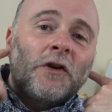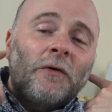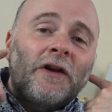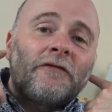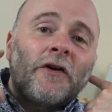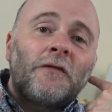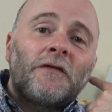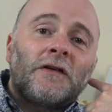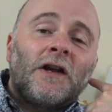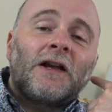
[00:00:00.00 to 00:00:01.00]
new
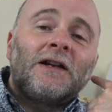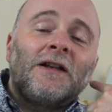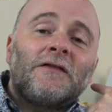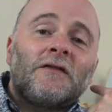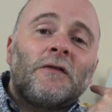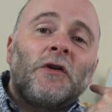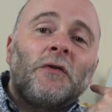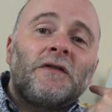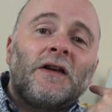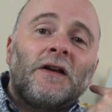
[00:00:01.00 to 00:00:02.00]
earphones, and I can listen to
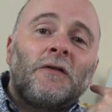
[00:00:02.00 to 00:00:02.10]
music,